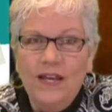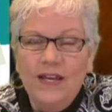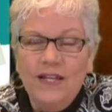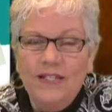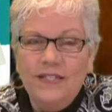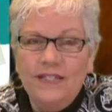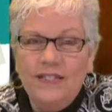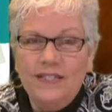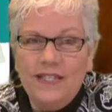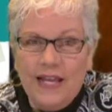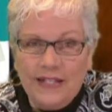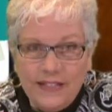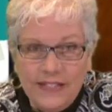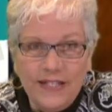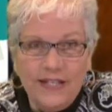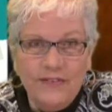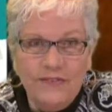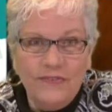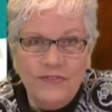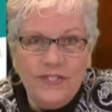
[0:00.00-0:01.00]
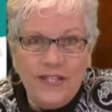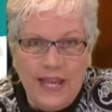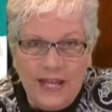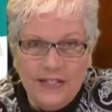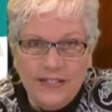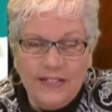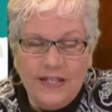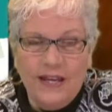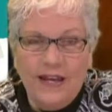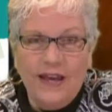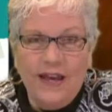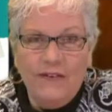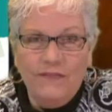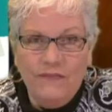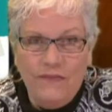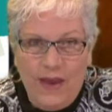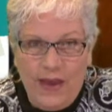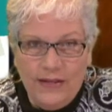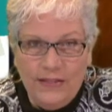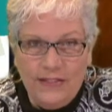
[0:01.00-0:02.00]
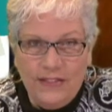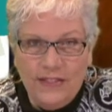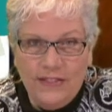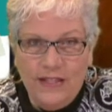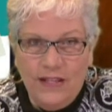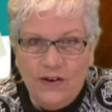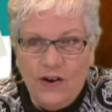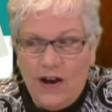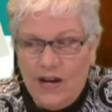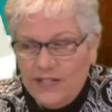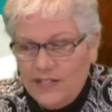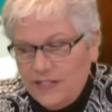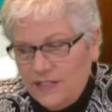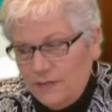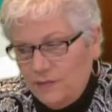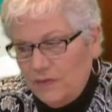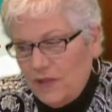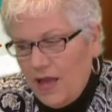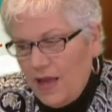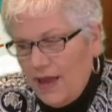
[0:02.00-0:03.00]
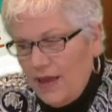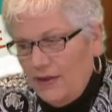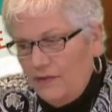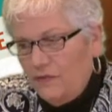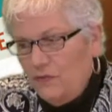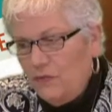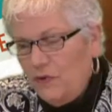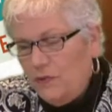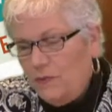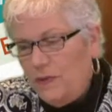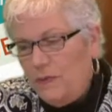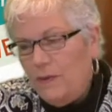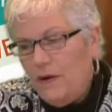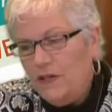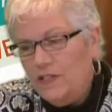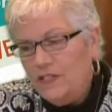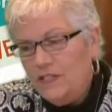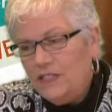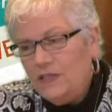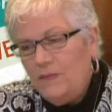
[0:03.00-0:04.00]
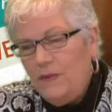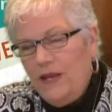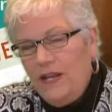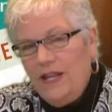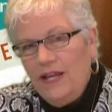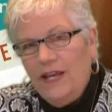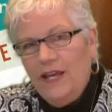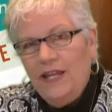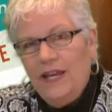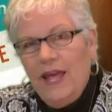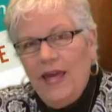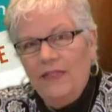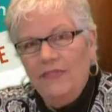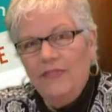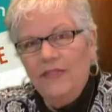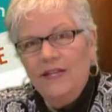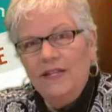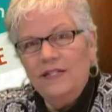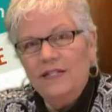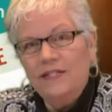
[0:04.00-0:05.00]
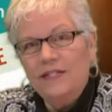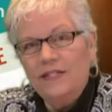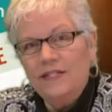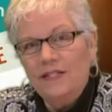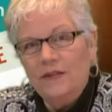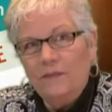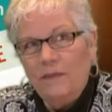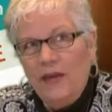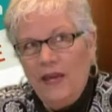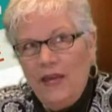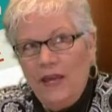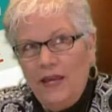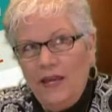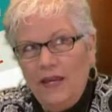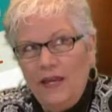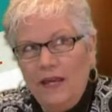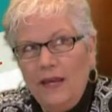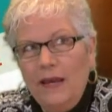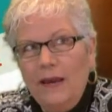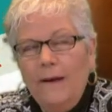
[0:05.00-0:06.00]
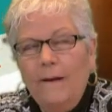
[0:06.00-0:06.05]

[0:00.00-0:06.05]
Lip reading: Sensitive Santa event that Autism Live will be participating in. And this, to me,